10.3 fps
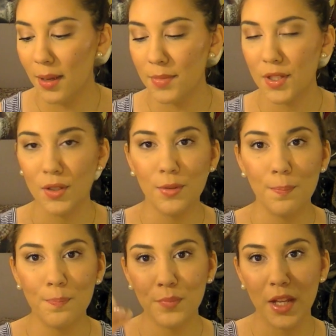
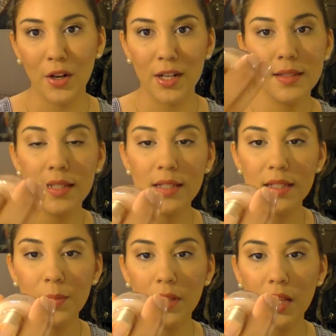So here it is. This is
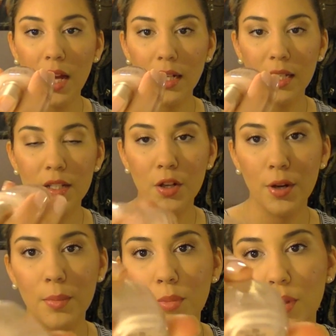the Milani
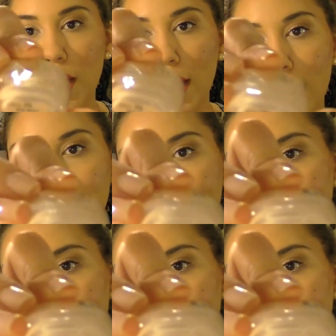Creme Brulee.